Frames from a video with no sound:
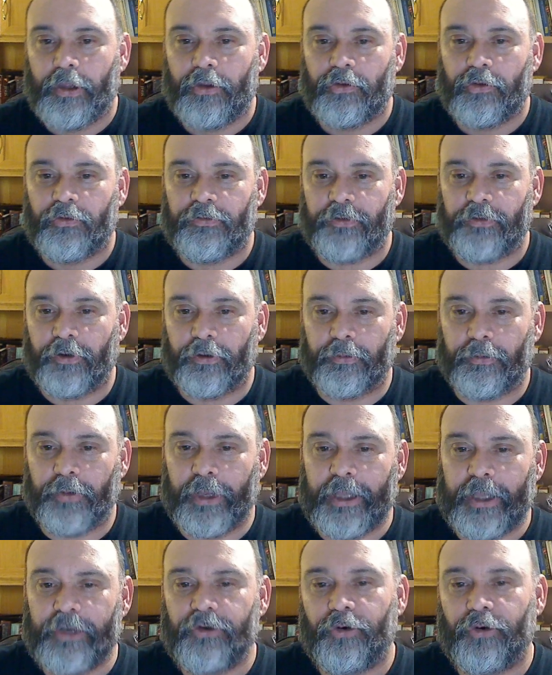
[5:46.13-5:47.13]
So
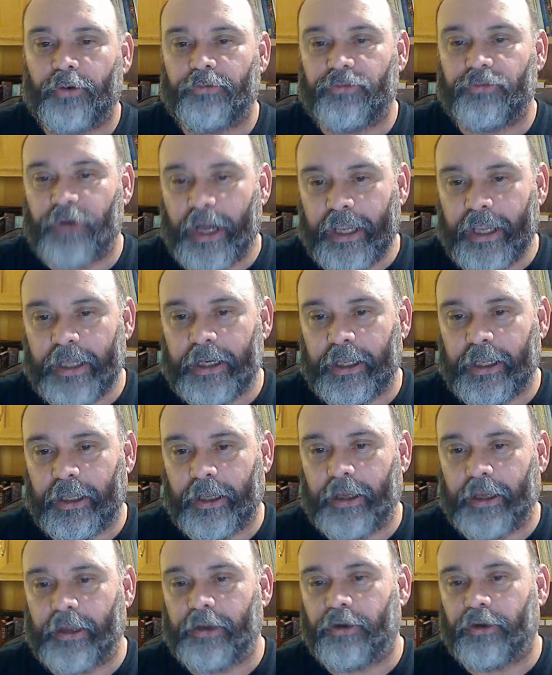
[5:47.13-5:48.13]
in your
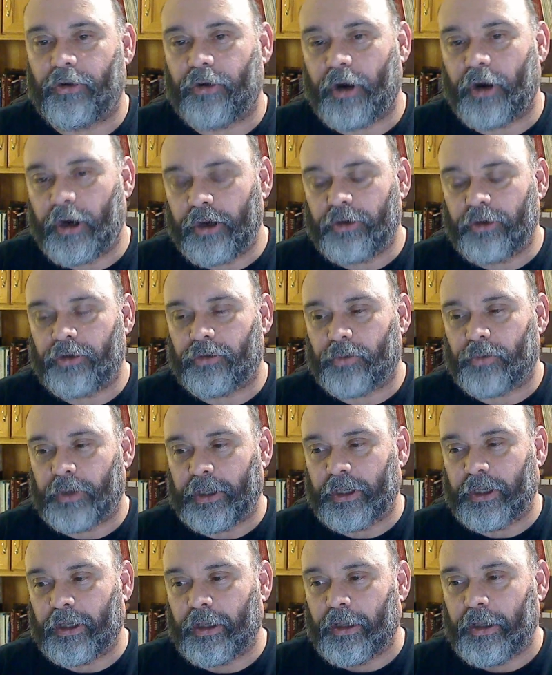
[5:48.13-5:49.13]
writing and in your
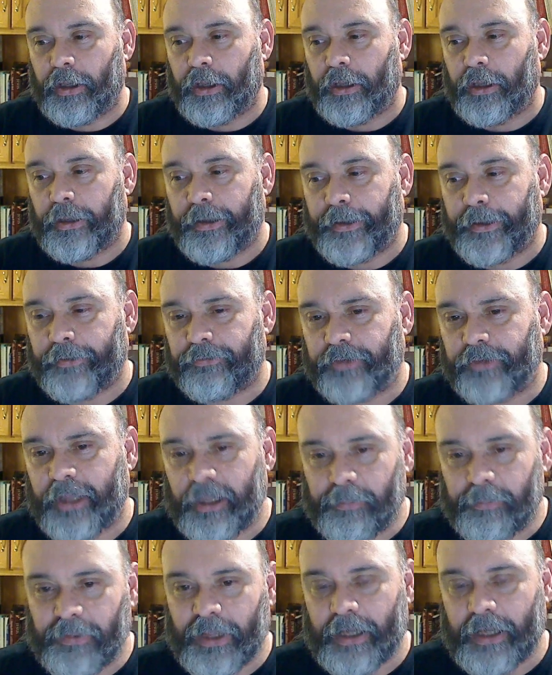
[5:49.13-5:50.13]
arguing,
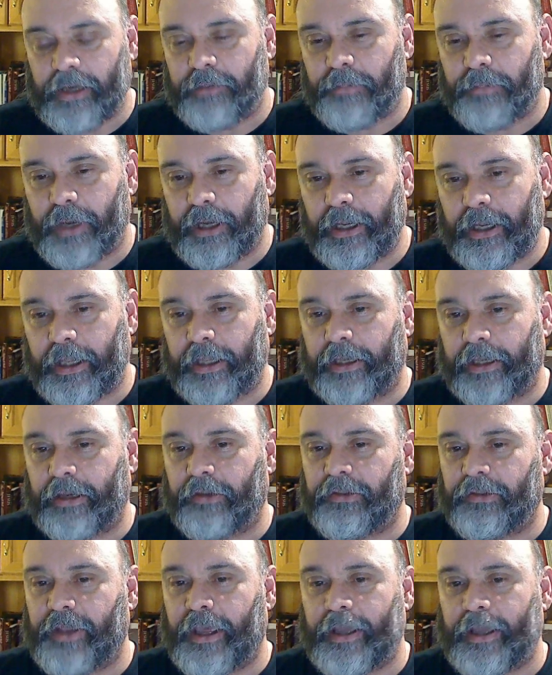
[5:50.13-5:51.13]
keep that in mind,
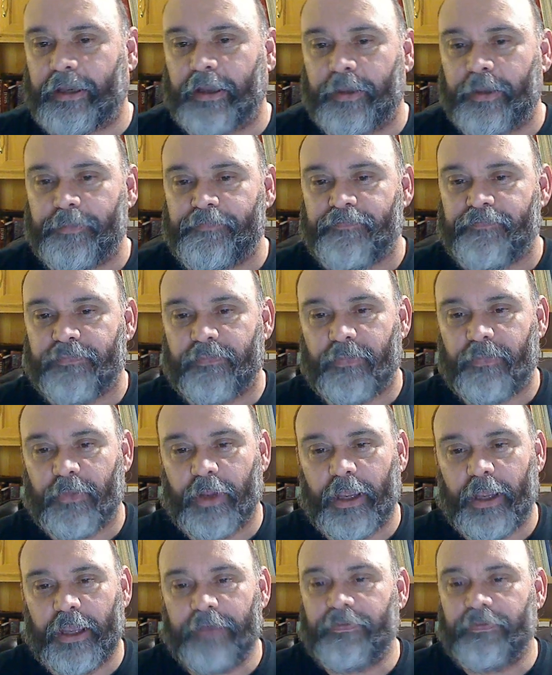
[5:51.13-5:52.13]
that
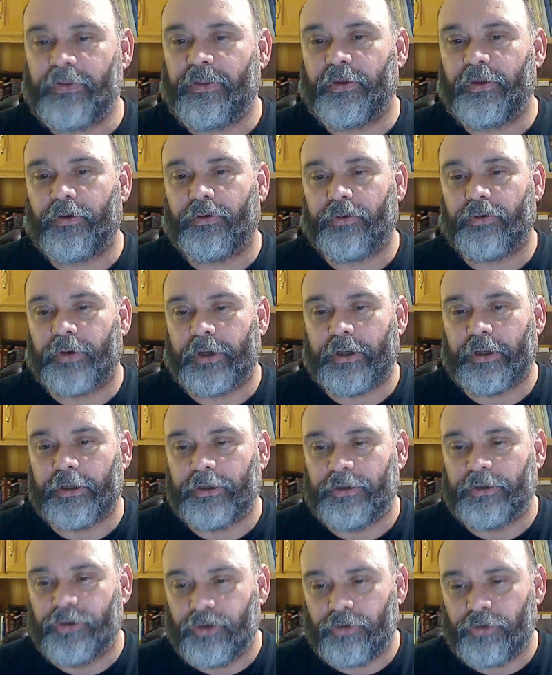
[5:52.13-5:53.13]
even though
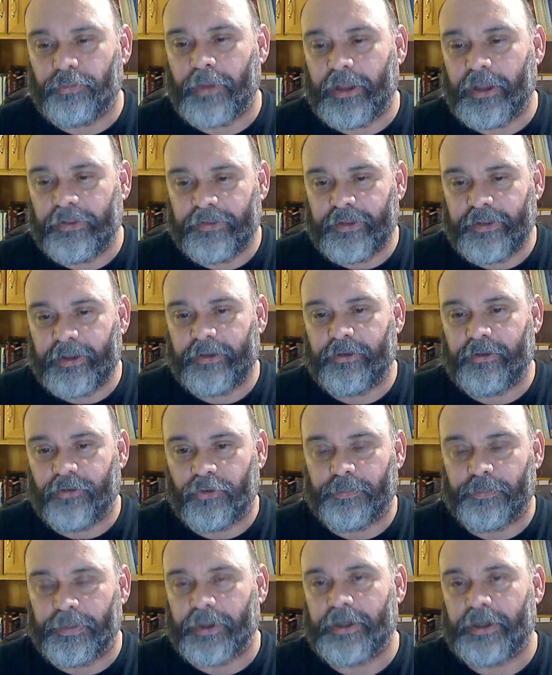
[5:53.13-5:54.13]
you may think your
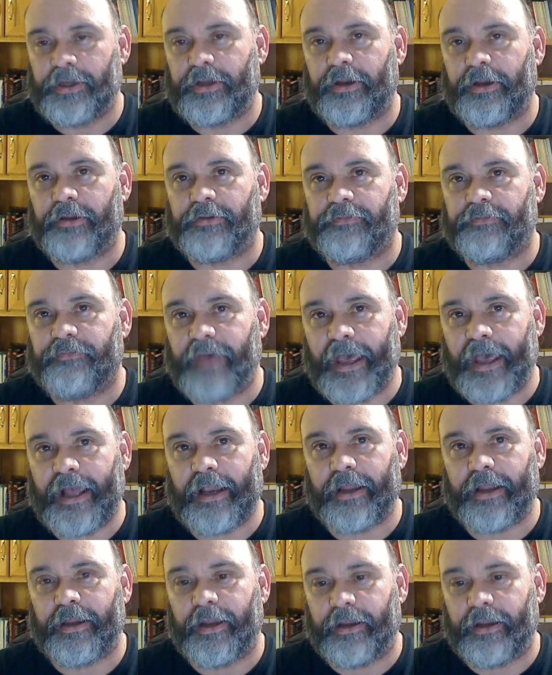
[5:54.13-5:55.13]
opinion is
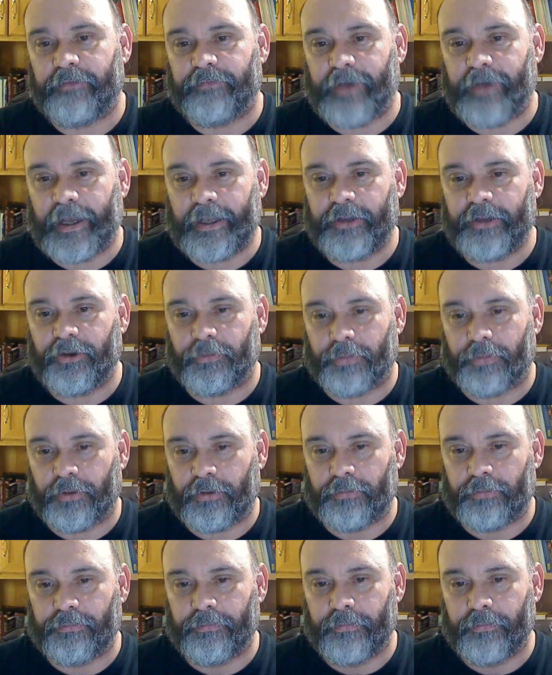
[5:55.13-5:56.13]
valid and valuable,